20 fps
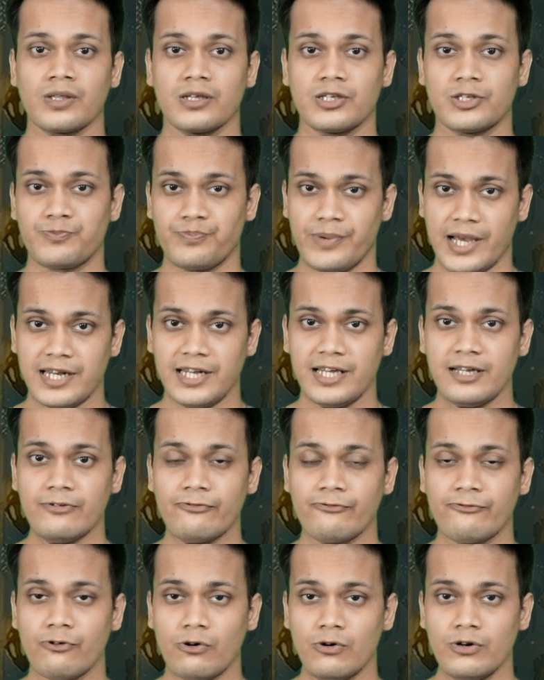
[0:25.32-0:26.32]
spanning
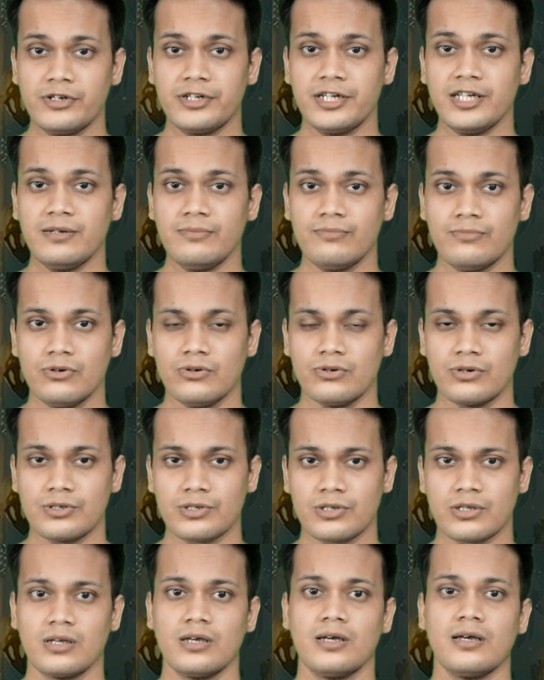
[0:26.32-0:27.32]
14
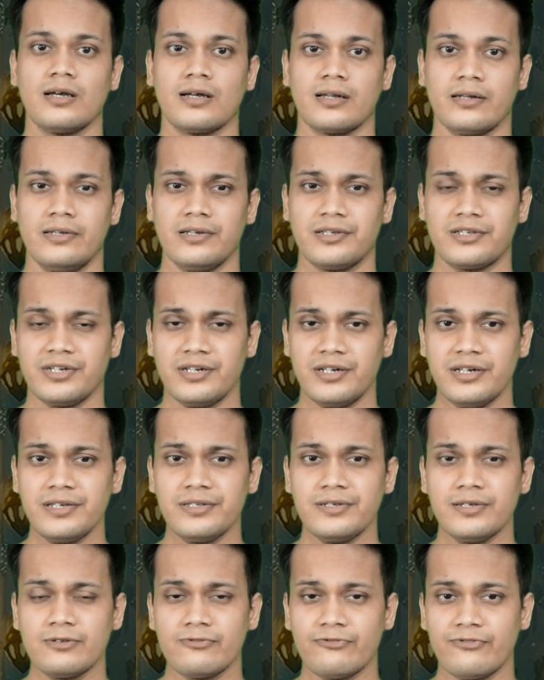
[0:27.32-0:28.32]
books, the
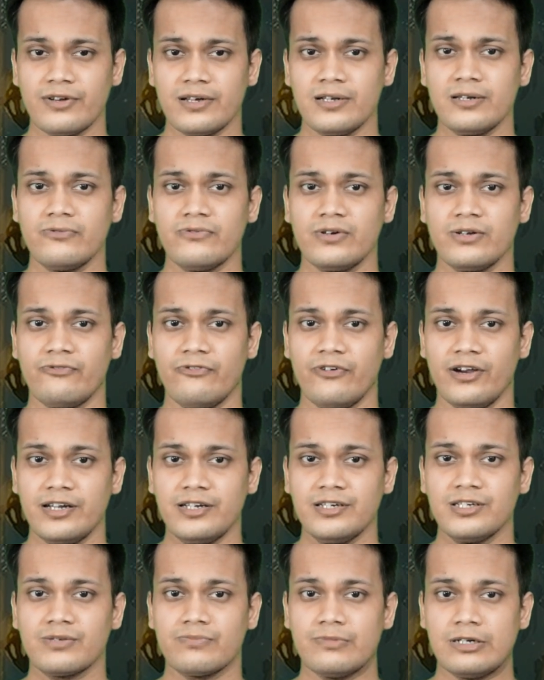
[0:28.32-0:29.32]
series is filled with
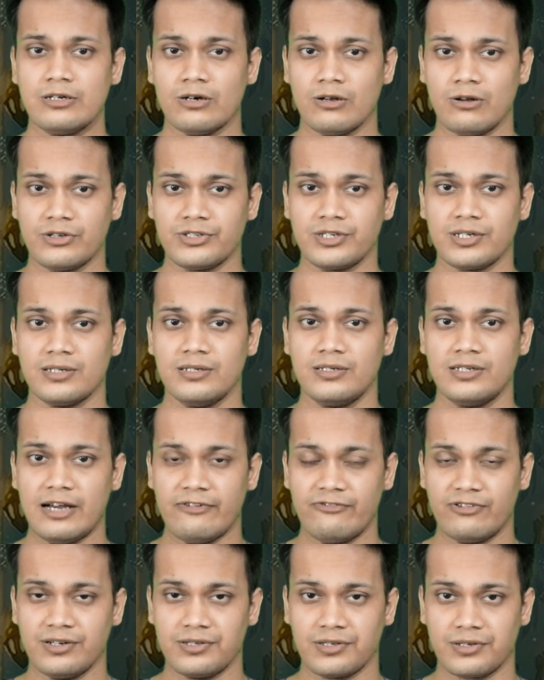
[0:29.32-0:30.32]
various mythological
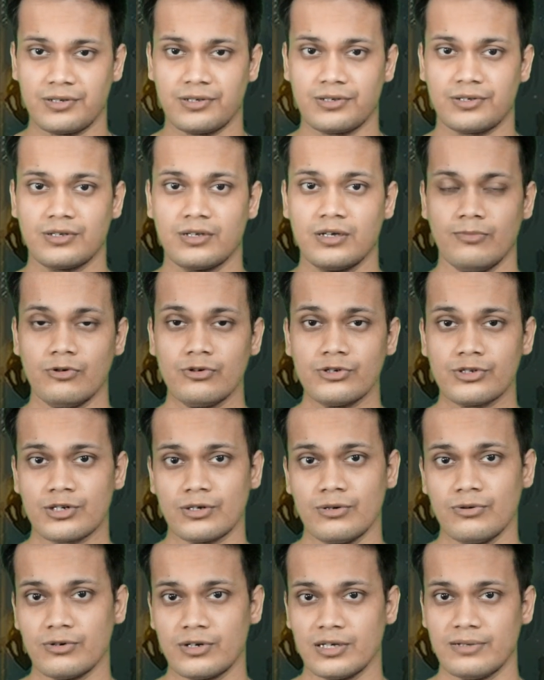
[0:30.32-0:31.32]
references, most
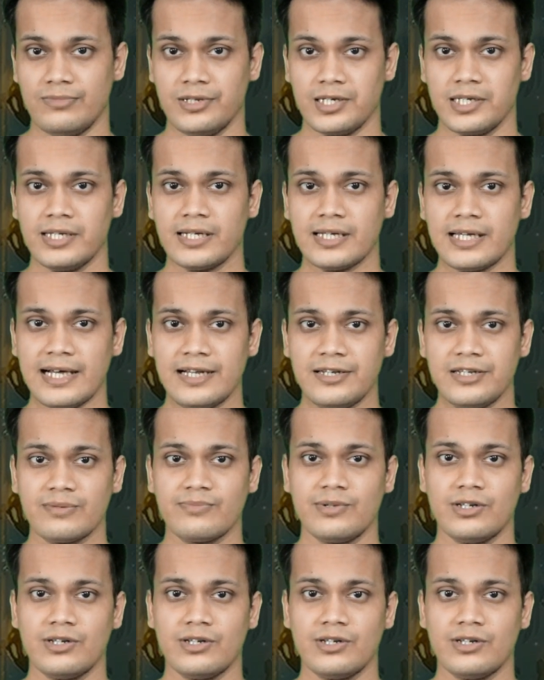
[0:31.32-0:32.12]
notably the Celtic